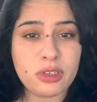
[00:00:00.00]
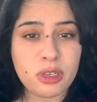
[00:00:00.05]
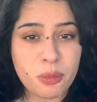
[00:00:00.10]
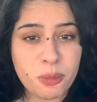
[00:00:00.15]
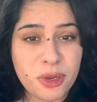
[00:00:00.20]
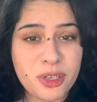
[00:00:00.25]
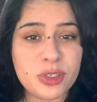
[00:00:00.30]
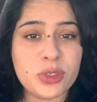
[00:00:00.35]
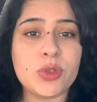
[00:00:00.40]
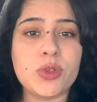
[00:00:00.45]

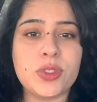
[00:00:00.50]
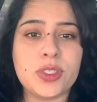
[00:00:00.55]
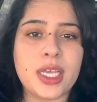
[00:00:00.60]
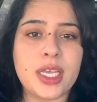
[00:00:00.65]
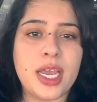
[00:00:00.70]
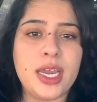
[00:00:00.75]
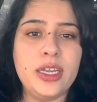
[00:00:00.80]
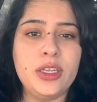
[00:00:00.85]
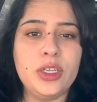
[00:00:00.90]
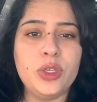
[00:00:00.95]
commit
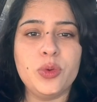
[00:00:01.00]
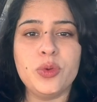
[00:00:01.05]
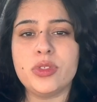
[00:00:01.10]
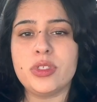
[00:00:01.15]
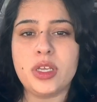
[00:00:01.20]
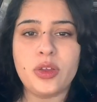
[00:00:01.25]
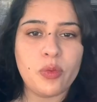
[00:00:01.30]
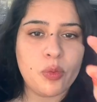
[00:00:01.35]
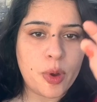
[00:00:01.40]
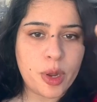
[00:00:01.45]
suicide
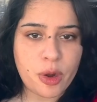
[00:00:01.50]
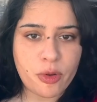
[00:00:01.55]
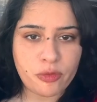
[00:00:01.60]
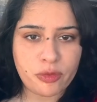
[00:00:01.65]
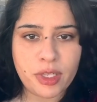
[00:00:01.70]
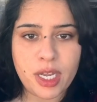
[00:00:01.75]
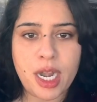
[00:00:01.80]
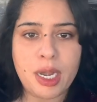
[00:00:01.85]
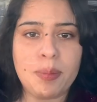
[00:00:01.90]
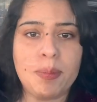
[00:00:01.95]
using one
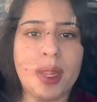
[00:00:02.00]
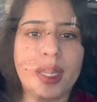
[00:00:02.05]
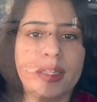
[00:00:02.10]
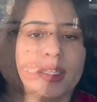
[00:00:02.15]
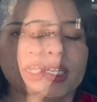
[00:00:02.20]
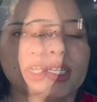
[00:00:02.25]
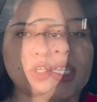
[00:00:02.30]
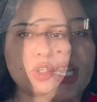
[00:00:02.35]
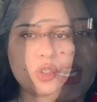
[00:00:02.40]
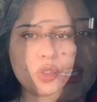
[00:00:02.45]
of that
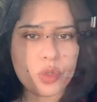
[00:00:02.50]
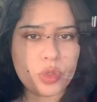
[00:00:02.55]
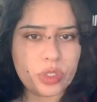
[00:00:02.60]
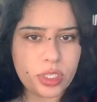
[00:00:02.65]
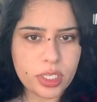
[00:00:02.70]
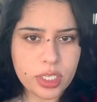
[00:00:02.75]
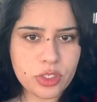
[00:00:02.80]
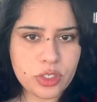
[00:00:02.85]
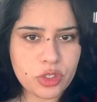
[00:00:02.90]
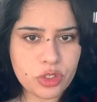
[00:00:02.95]
method. So
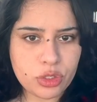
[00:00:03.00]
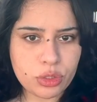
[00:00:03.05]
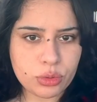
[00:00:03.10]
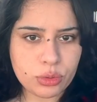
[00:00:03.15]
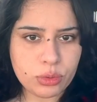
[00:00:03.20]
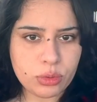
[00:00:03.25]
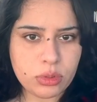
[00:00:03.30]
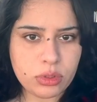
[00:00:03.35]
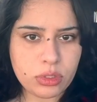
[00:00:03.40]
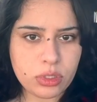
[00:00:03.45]
this
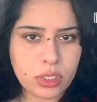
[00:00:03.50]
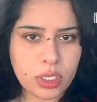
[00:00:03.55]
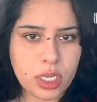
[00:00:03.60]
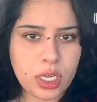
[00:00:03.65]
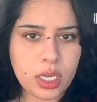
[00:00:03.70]
tool,